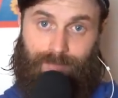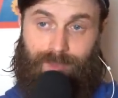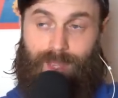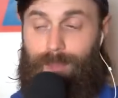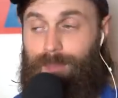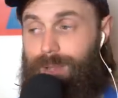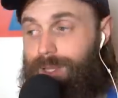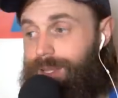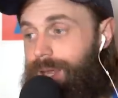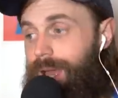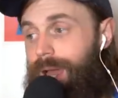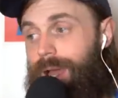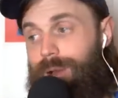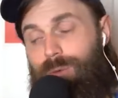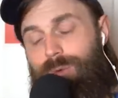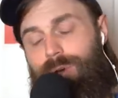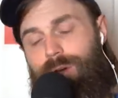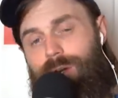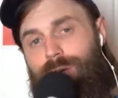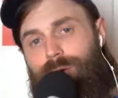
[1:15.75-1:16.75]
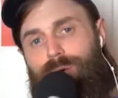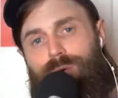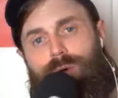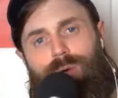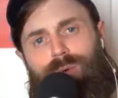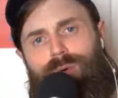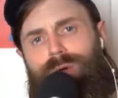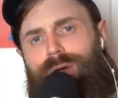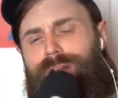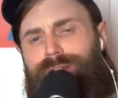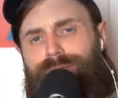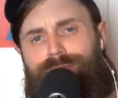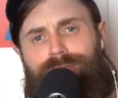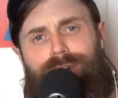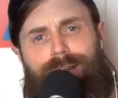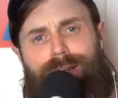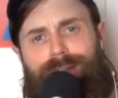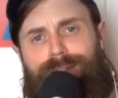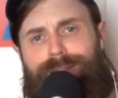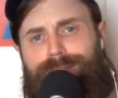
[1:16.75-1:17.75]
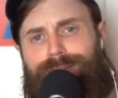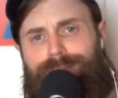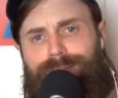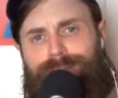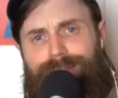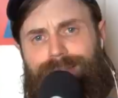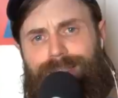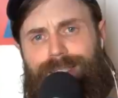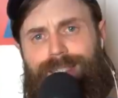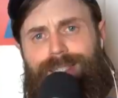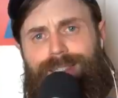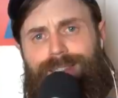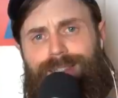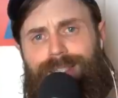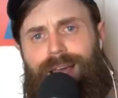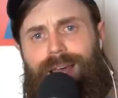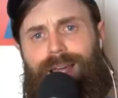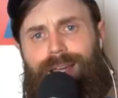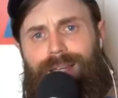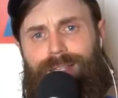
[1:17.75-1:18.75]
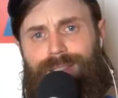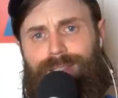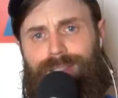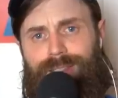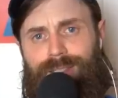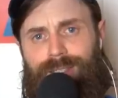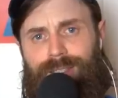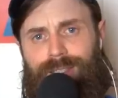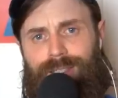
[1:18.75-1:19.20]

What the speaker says: I mean, that, what a fucking tease that is.